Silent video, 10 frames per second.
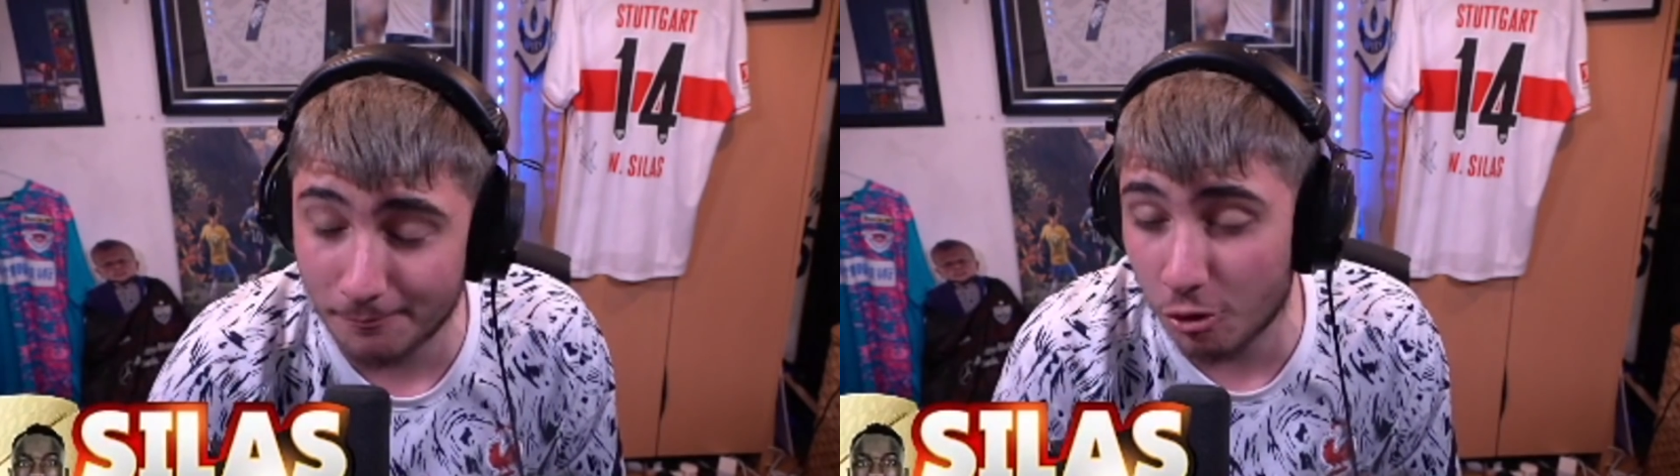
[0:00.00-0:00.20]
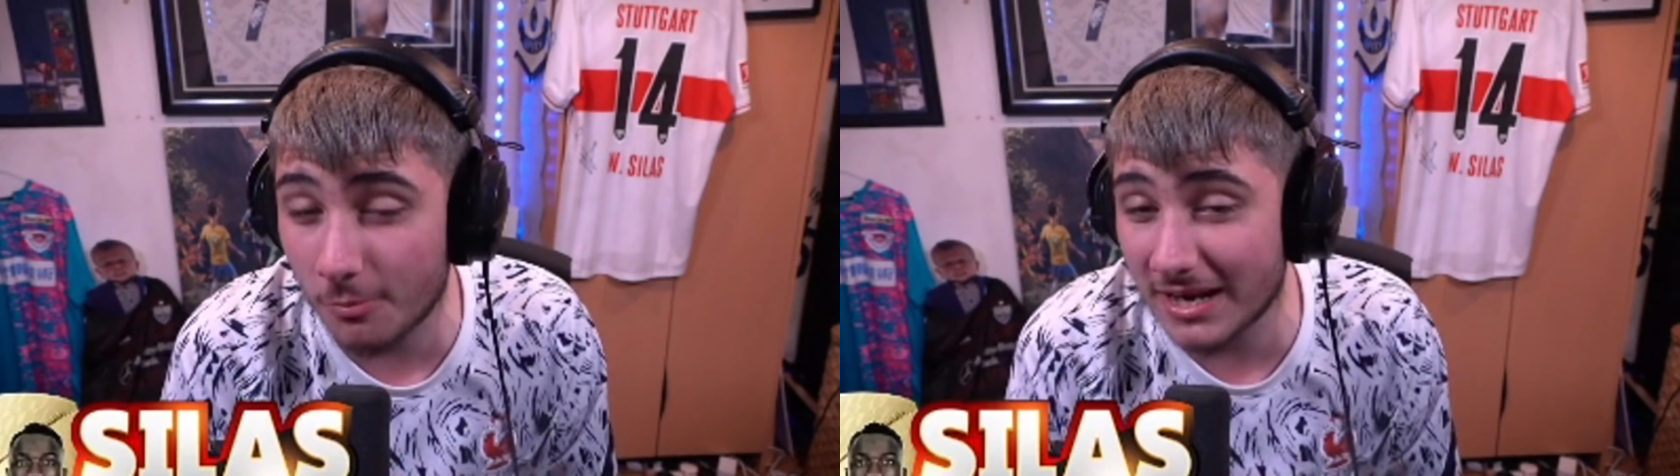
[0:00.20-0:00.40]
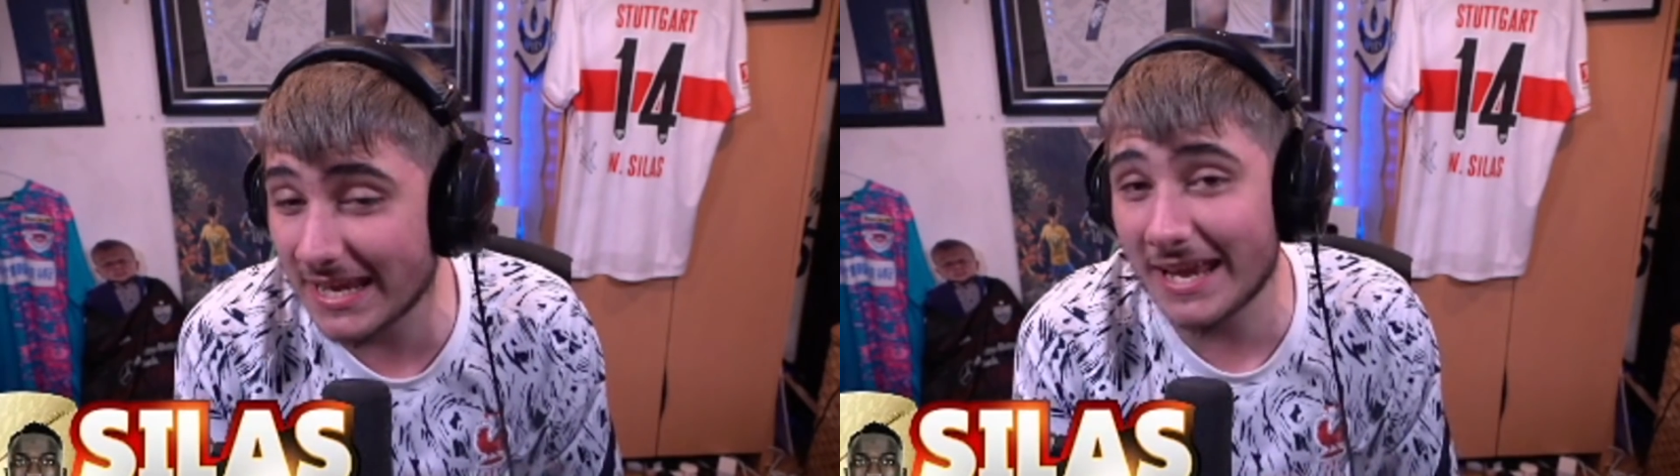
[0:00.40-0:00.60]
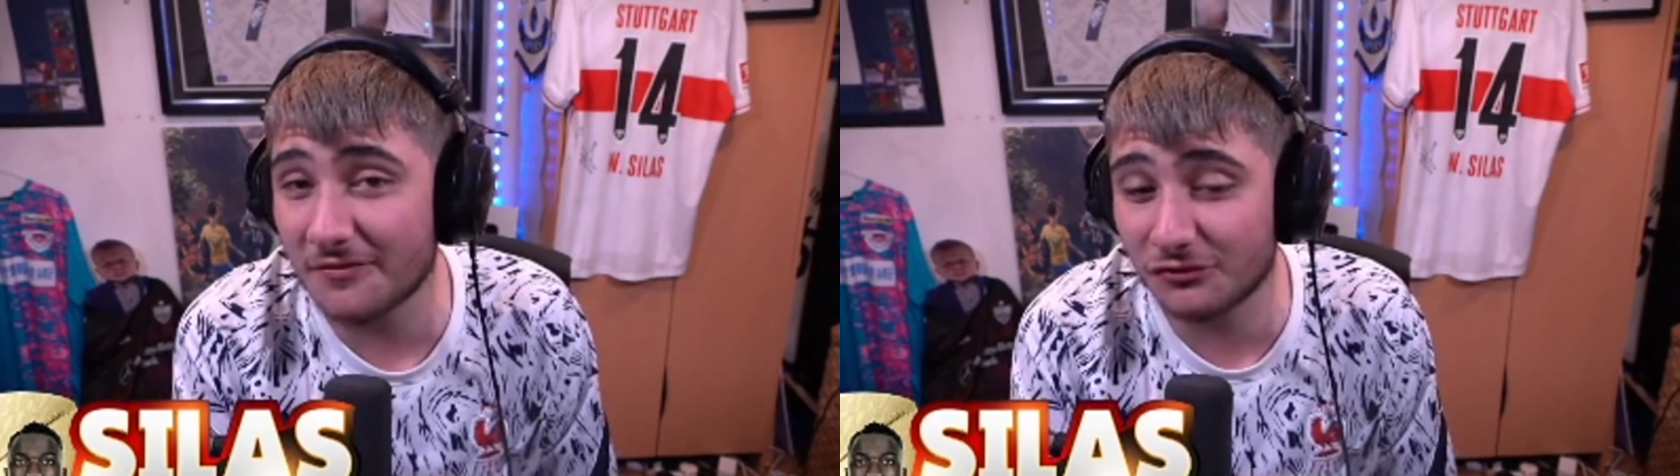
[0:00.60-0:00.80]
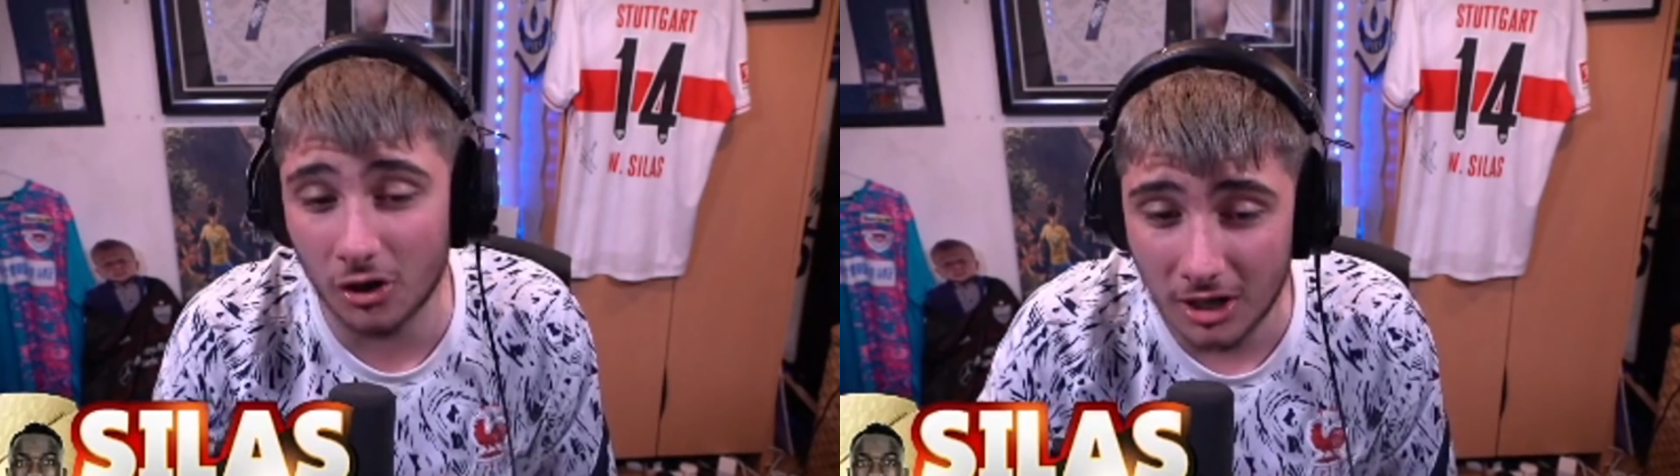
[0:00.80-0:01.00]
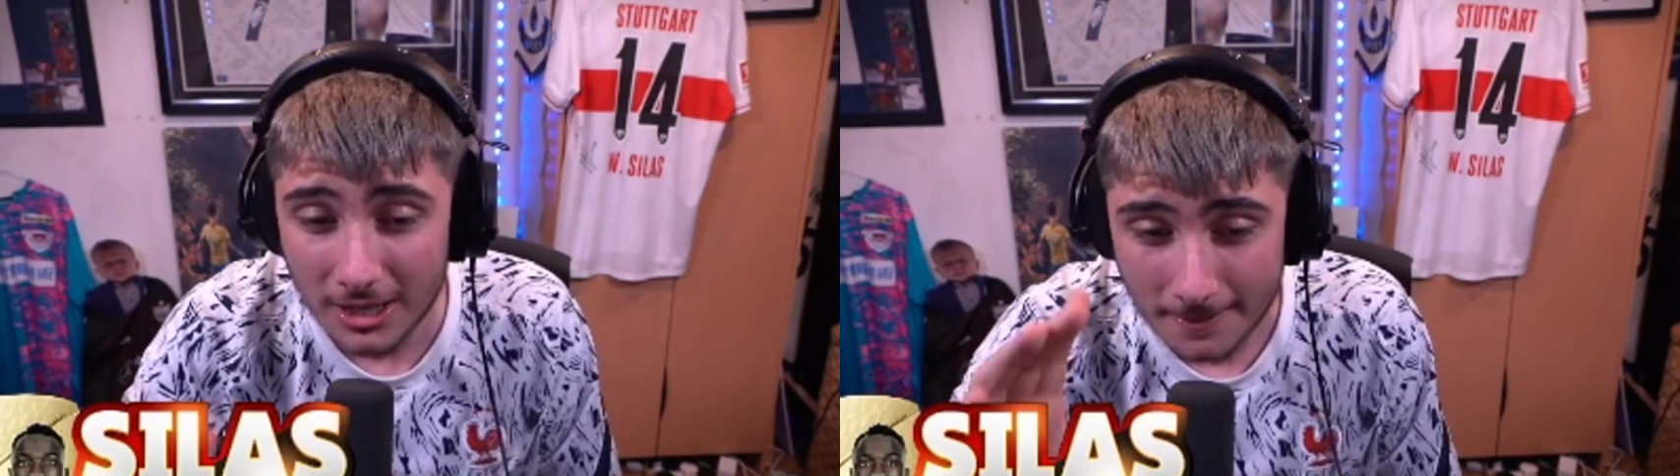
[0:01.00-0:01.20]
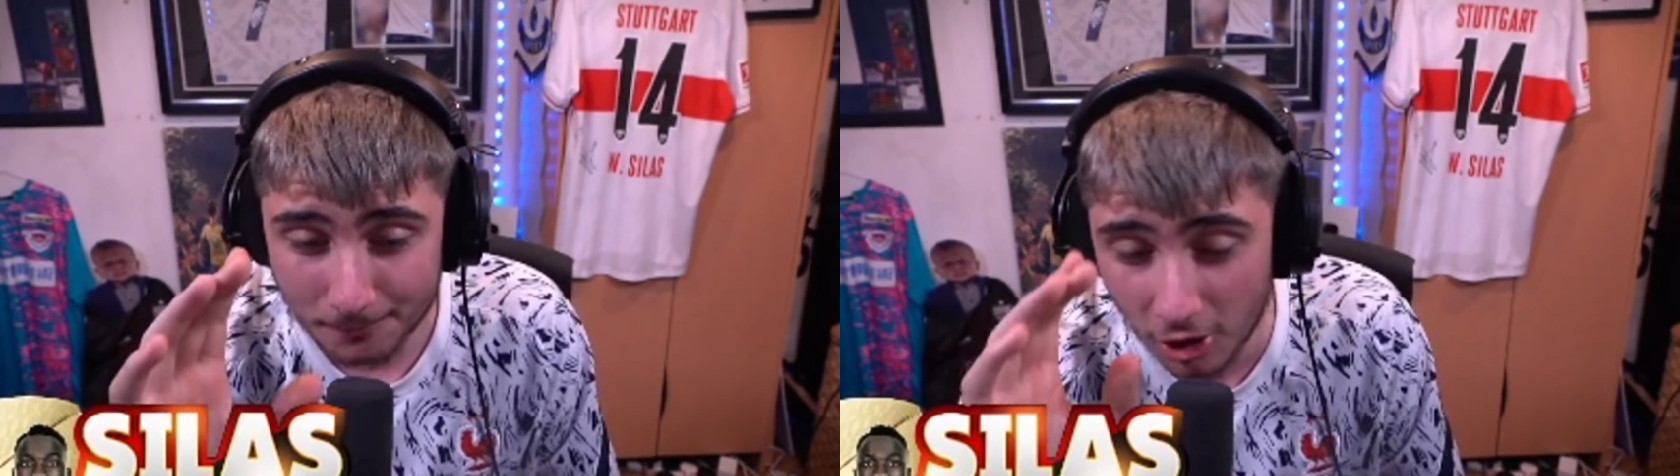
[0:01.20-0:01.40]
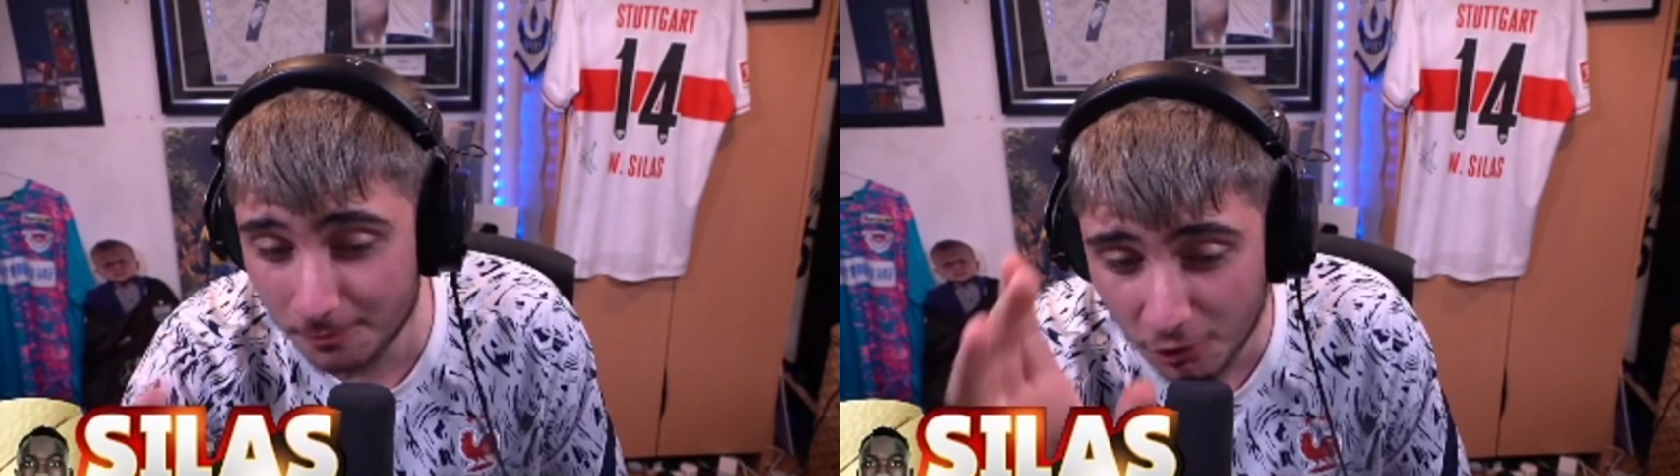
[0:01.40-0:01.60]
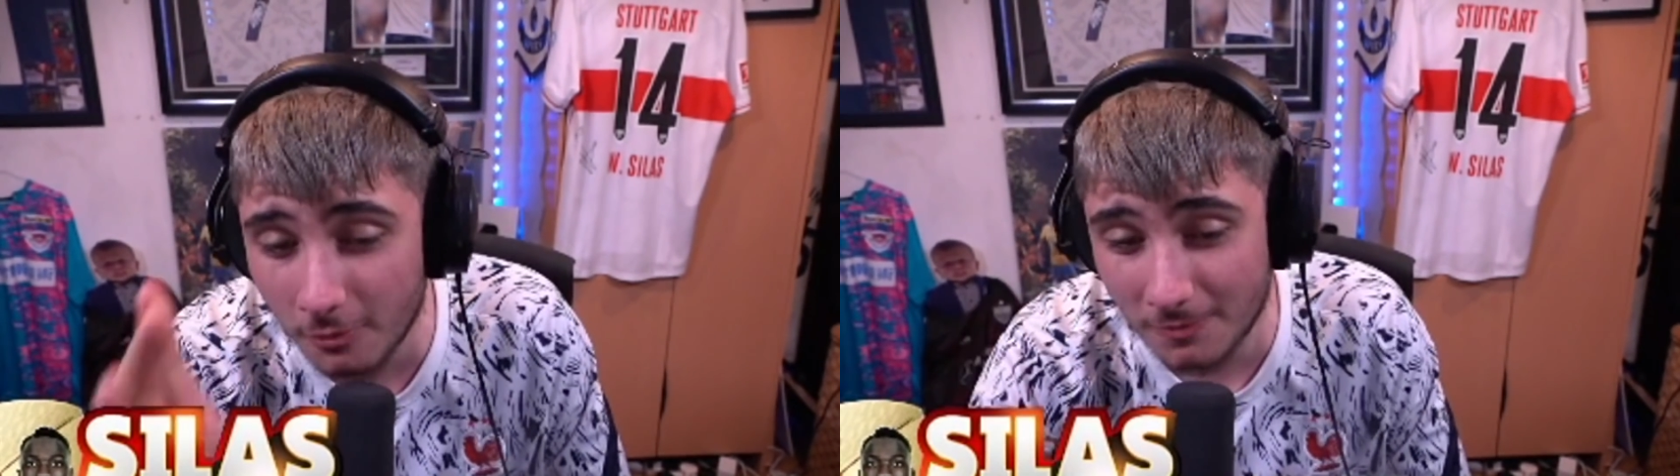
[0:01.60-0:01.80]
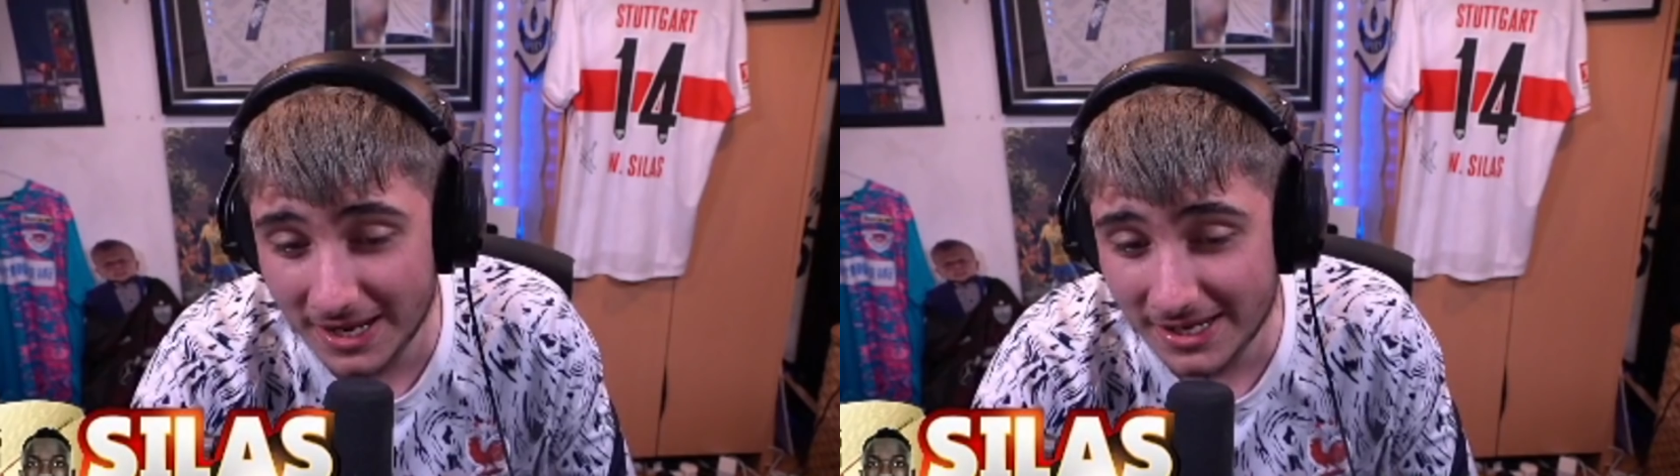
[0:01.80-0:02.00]
Probably, if not, pro
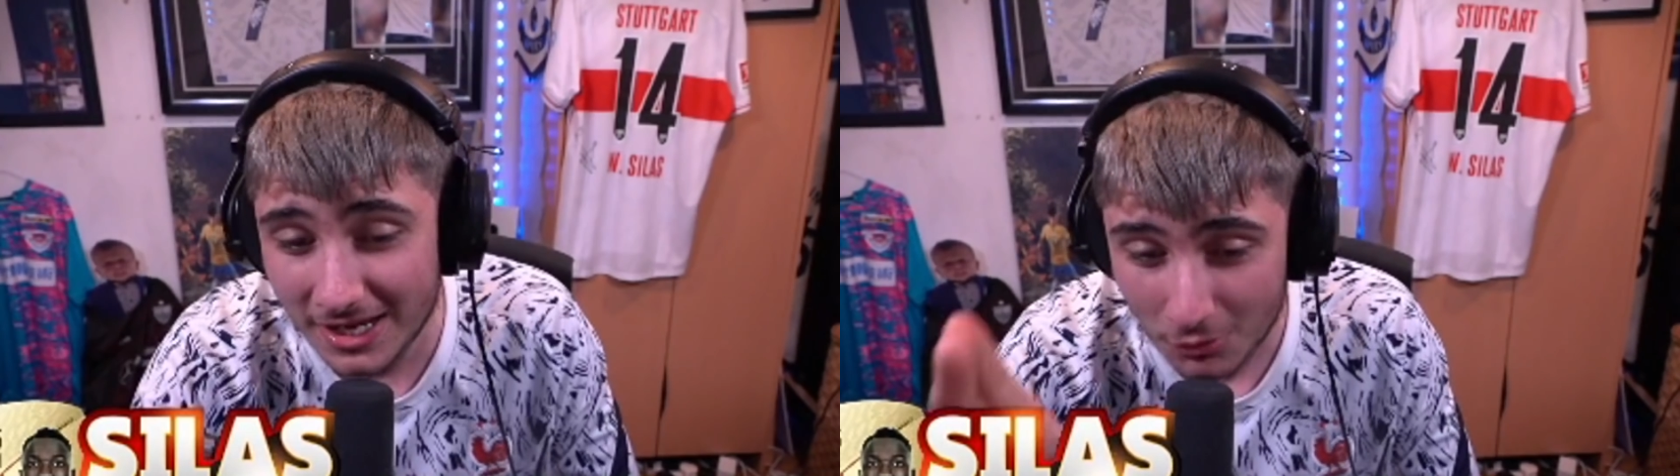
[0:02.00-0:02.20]
probably